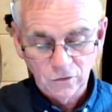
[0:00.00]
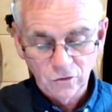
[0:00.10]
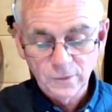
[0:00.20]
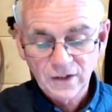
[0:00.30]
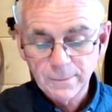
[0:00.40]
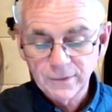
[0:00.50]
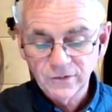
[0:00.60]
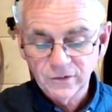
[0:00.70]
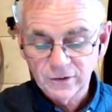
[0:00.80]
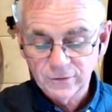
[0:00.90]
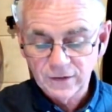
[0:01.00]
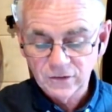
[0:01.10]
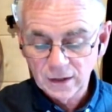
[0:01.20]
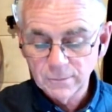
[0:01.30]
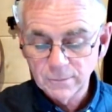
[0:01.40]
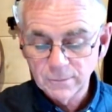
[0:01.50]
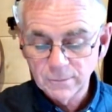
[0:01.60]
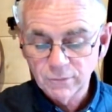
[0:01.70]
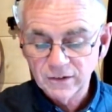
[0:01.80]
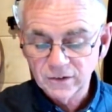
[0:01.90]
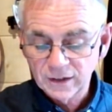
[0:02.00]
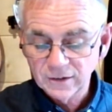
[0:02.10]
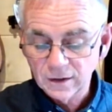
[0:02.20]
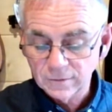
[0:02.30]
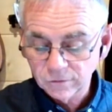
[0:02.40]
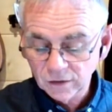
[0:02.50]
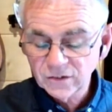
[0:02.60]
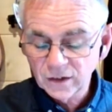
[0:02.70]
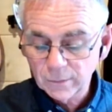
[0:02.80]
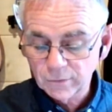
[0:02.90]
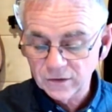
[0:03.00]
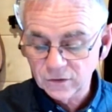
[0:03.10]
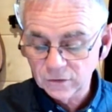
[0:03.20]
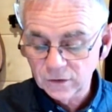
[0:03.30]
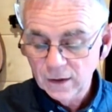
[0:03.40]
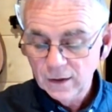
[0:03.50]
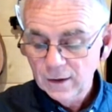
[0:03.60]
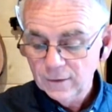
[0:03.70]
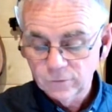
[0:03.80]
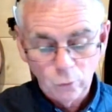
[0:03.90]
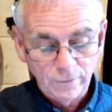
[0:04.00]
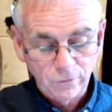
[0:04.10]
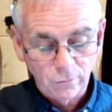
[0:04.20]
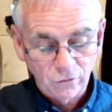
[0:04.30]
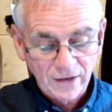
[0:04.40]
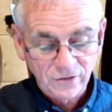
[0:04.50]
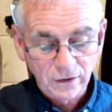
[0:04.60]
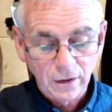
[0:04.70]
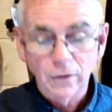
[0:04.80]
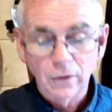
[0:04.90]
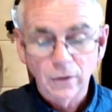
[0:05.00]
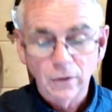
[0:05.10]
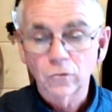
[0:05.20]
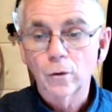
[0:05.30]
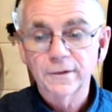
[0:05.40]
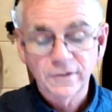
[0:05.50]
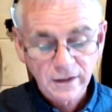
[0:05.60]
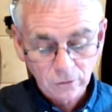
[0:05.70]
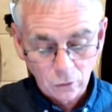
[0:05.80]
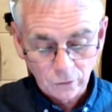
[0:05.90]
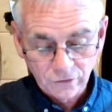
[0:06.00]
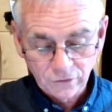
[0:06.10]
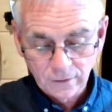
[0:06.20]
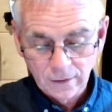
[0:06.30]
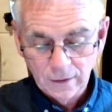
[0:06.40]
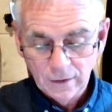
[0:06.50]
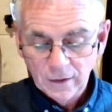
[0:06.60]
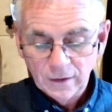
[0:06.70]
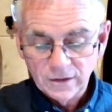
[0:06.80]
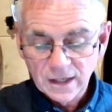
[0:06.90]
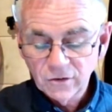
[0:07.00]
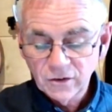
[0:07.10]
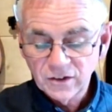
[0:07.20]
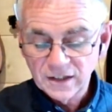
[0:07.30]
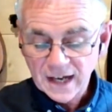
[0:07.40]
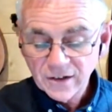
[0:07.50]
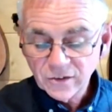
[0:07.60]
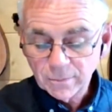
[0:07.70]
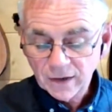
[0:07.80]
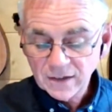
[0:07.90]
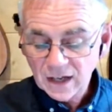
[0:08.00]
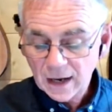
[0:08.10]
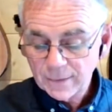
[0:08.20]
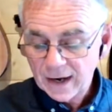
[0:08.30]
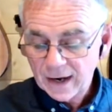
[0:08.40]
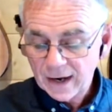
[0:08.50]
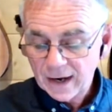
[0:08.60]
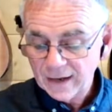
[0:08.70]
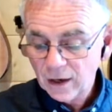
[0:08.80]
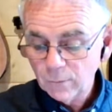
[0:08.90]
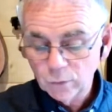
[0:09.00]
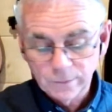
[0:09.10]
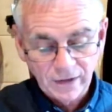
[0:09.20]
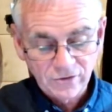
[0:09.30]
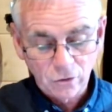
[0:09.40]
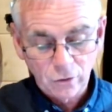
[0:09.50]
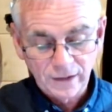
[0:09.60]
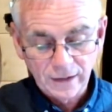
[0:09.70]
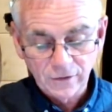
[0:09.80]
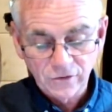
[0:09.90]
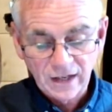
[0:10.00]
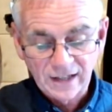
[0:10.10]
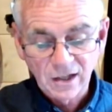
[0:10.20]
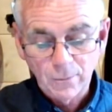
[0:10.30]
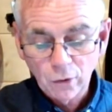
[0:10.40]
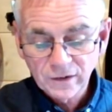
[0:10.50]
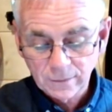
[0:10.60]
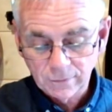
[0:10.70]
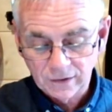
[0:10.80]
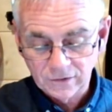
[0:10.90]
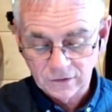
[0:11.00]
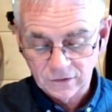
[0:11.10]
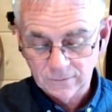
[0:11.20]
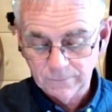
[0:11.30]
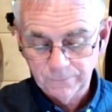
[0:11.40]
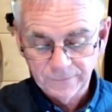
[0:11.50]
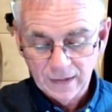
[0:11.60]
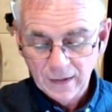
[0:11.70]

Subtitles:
Consumers and businesses face unprecedented inflationary pressures flowing from rising raw material costs, the increase in the energy price gap, and upward pressure on energy and commodity prices.